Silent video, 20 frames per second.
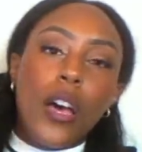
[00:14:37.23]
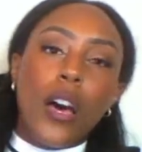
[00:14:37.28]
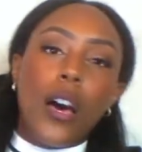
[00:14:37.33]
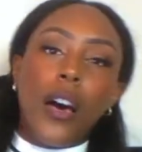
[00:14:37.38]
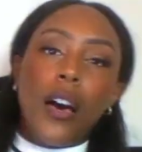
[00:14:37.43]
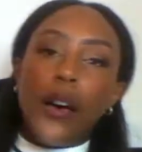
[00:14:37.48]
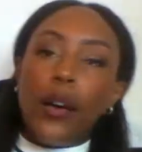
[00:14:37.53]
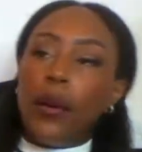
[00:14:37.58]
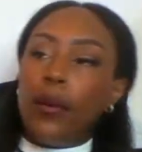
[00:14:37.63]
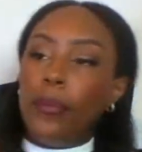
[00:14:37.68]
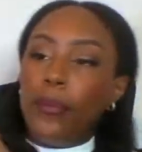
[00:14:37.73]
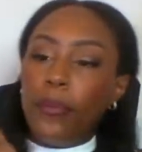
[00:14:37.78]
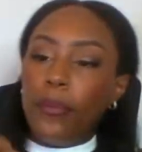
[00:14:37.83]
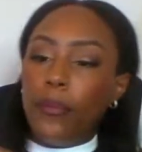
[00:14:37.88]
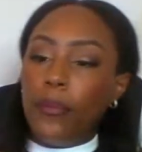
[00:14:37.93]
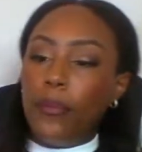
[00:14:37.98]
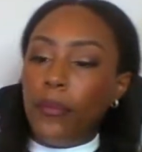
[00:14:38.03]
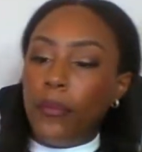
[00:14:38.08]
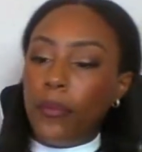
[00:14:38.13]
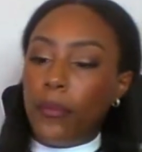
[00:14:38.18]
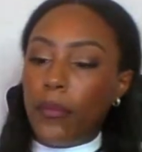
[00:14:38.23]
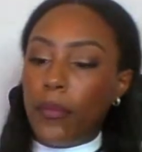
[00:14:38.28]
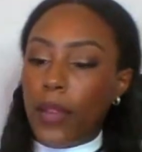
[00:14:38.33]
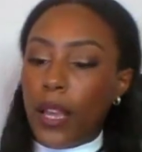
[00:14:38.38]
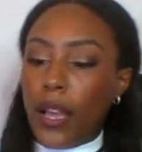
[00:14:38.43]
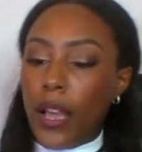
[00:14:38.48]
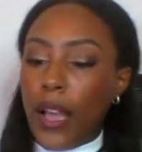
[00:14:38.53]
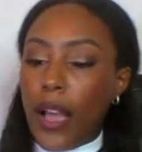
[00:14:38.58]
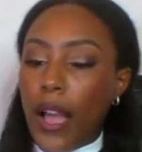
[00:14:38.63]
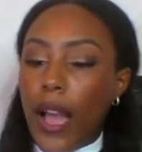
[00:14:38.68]
I
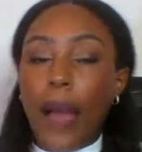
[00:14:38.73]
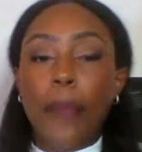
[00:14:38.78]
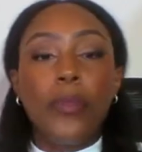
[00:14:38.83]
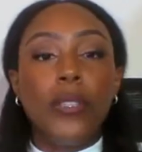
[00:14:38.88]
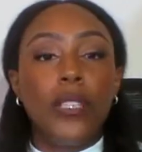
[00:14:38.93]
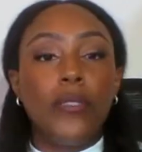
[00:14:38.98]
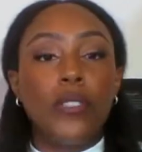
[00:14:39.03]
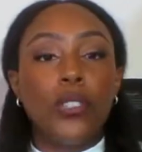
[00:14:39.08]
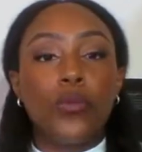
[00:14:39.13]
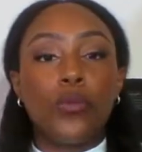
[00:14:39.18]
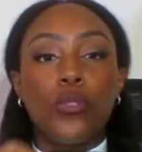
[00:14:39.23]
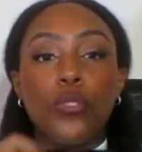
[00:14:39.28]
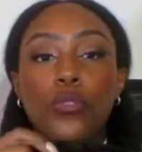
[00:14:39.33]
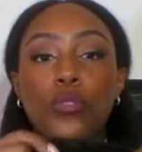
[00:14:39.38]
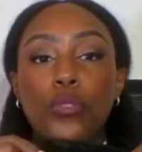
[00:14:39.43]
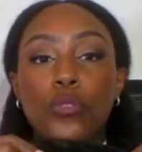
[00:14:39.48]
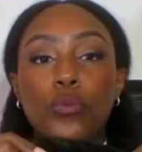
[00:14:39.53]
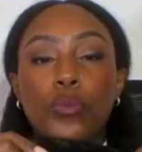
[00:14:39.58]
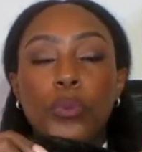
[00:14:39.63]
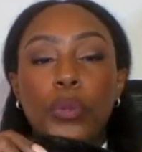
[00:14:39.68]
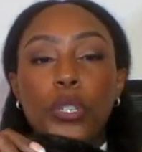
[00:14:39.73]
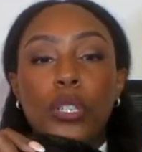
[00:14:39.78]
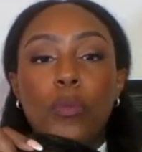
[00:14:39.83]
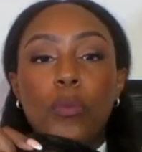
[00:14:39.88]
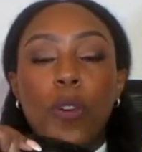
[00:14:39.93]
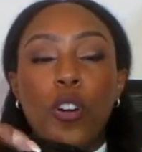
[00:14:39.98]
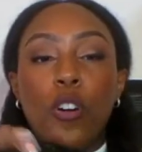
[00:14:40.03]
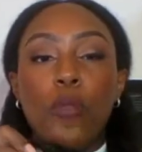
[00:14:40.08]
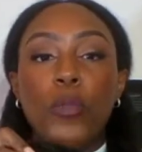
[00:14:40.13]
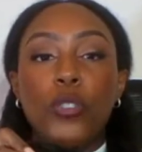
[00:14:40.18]
believe this one will do pretty
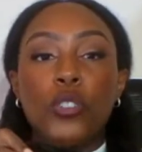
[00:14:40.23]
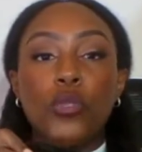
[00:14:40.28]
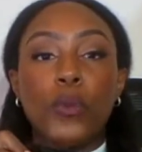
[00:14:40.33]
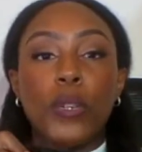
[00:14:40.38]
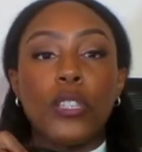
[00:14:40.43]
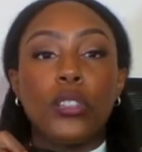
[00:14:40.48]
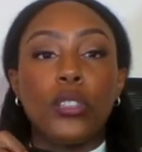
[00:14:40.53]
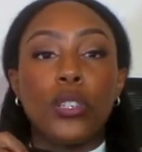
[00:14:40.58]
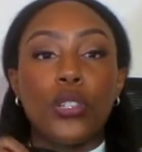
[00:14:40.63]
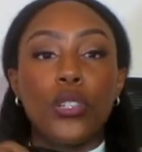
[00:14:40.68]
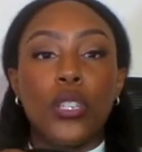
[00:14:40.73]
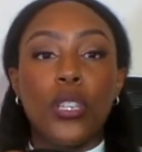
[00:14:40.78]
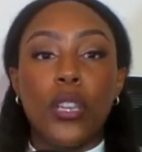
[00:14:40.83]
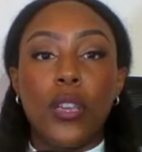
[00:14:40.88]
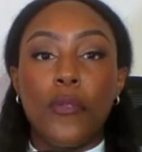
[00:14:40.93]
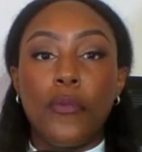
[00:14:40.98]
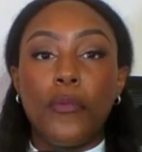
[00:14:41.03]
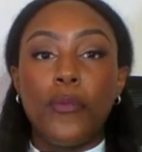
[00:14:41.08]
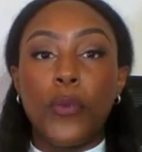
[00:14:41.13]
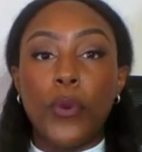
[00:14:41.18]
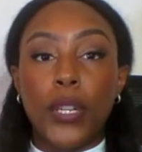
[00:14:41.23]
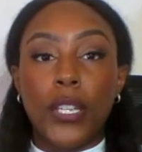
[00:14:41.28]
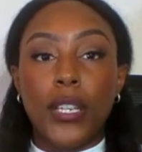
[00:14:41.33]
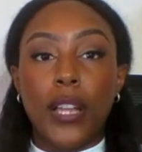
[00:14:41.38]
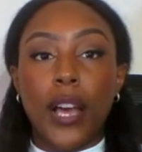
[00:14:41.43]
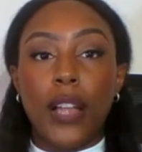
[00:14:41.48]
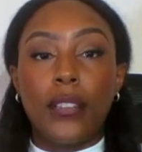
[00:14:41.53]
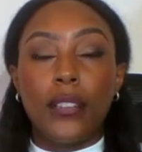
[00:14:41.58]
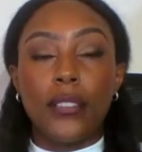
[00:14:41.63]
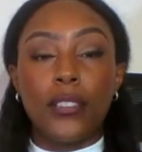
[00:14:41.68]
well between $30 and
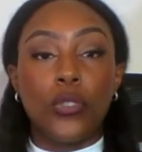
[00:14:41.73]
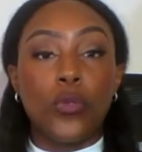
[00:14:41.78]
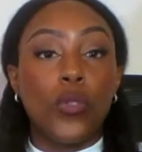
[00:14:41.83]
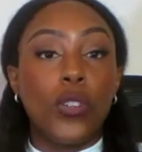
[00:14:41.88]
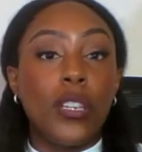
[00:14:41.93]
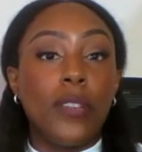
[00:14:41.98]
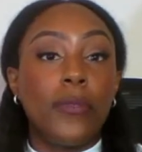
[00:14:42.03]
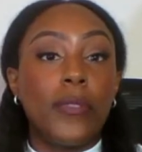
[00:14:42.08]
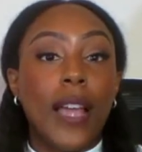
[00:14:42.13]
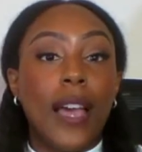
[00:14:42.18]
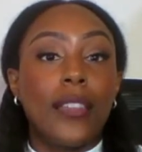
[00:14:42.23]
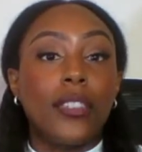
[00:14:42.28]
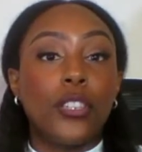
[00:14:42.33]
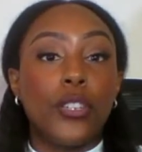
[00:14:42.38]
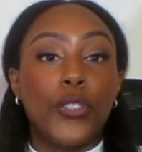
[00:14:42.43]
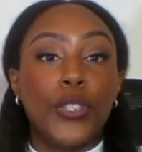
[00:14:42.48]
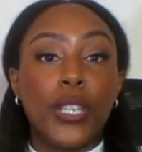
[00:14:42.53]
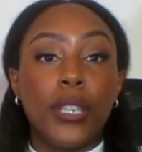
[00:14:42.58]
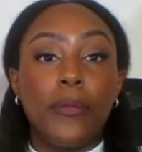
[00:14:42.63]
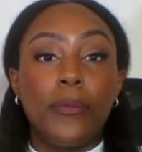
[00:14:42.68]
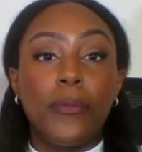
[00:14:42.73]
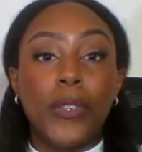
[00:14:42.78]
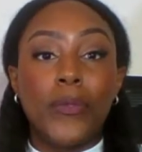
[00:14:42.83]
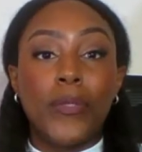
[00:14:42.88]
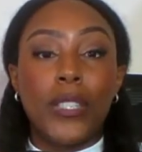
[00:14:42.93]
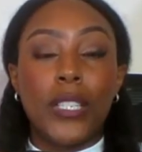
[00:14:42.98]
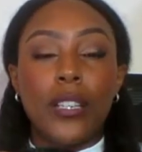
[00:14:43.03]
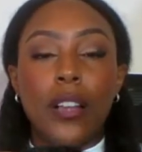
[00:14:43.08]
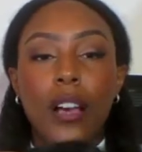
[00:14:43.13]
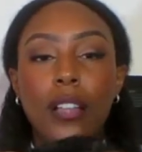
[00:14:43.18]
$40, if not $30 and
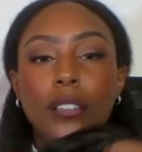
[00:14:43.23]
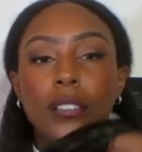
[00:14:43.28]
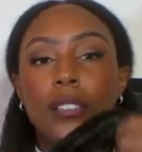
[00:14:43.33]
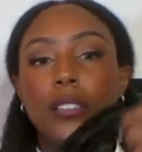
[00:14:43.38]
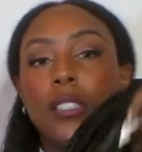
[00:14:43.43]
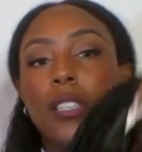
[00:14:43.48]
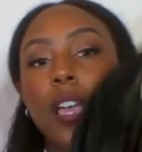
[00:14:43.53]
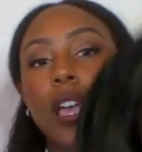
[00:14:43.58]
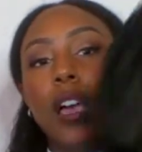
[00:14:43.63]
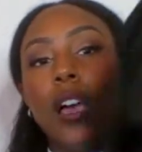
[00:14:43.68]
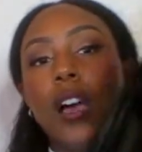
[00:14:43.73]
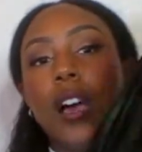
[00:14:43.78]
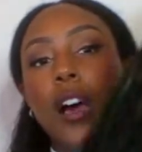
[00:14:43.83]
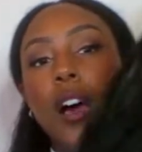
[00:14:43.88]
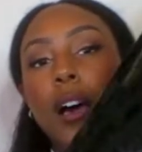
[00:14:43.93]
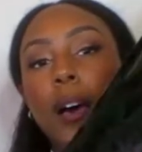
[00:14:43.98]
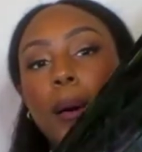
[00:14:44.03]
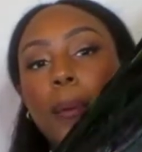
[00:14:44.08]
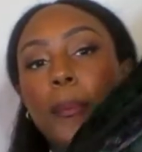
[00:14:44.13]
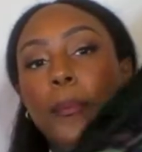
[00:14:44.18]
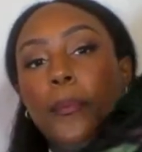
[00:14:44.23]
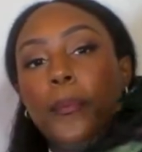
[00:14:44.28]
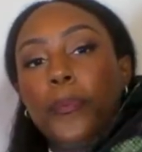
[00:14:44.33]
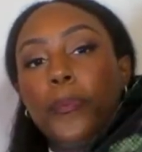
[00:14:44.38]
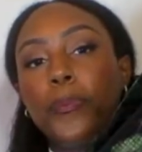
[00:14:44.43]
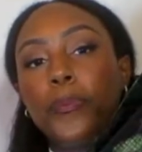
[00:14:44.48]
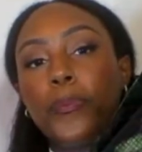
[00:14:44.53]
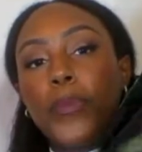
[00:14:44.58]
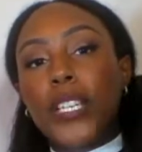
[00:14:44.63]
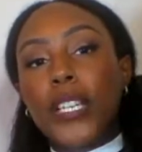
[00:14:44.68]
$50,
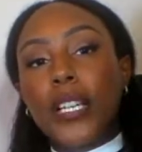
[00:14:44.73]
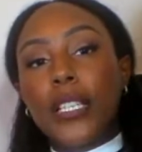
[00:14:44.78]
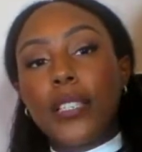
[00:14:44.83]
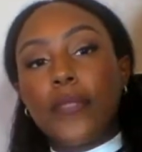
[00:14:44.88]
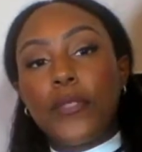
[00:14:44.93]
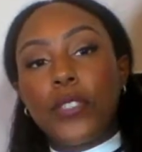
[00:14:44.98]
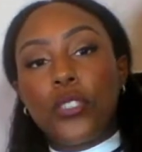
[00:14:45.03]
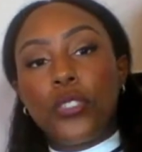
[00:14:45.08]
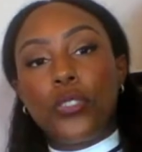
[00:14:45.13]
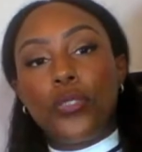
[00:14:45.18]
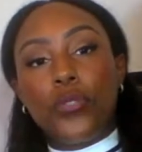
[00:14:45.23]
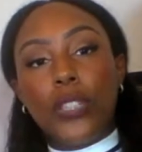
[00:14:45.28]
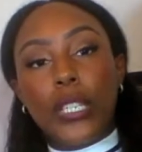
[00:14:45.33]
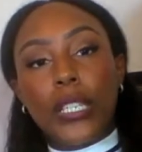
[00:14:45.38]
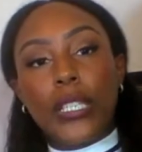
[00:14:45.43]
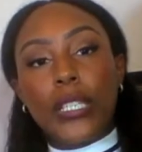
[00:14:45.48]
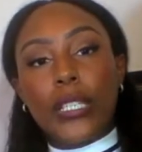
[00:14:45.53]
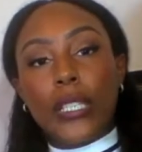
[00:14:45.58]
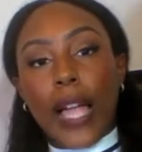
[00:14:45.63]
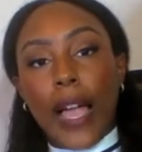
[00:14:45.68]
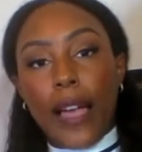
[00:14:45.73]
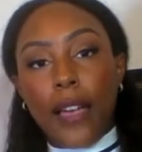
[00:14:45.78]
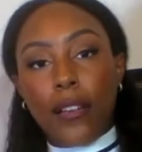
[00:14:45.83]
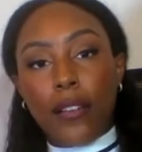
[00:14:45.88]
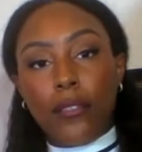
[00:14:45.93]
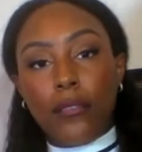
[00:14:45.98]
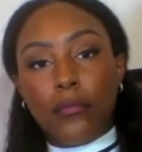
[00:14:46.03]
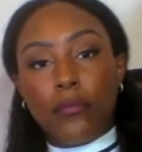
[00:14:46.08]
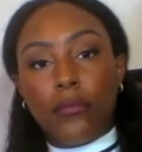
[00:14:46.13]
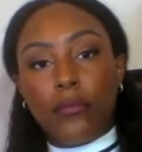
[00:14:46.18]
because of its unique
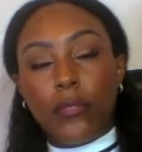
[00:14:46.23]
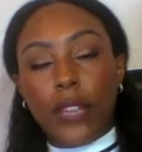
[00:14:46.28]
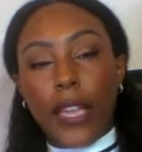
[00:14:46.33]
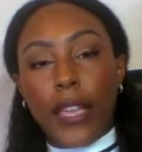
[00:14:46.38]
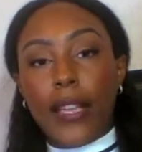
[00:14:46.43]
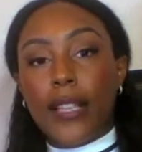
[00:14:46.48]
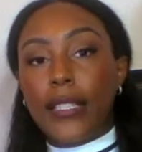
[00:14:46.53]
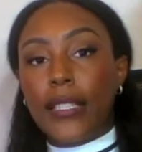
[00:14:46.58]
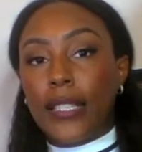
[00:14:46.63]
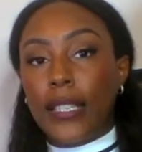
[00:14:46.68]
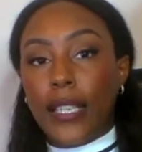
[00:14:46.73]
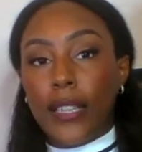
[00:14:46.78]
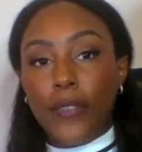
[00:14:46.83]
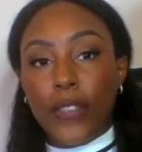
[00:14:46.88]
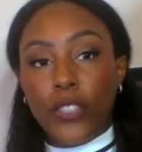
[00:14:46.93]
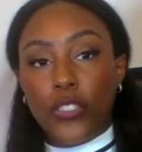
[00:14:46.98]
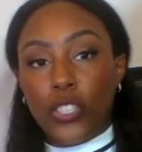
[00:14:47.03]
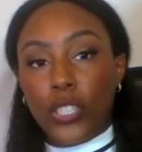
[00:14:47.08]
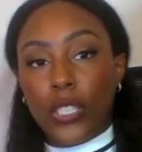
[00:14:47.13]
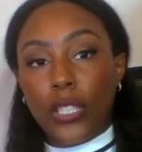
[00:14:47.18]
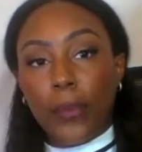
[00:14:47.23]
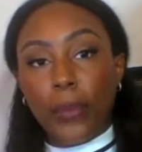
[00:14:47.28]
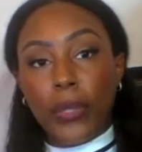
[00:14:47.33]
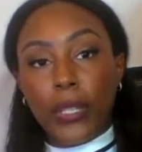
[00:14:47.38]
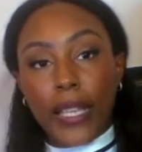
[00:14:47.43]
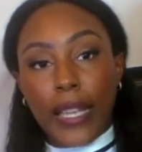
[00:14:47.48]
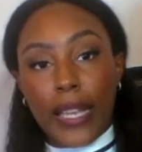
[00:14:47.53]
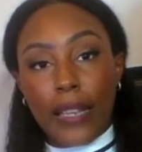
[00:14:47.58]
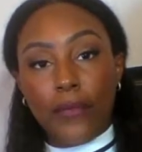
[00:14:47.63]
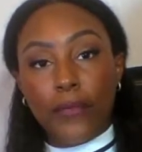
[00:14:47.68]
style. Okay, because even just a
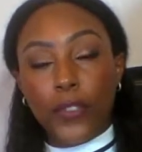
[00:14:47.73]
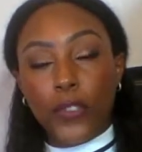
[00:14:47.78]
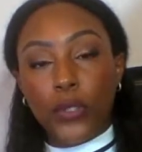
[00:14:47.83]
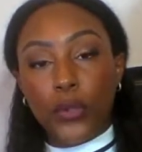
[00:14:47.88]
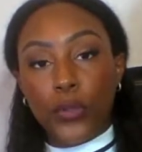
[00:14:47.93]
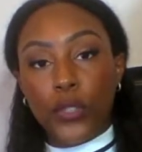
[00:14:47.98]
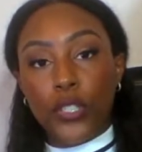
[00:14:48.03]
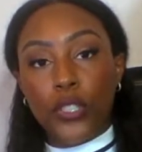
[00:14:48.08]
plain velour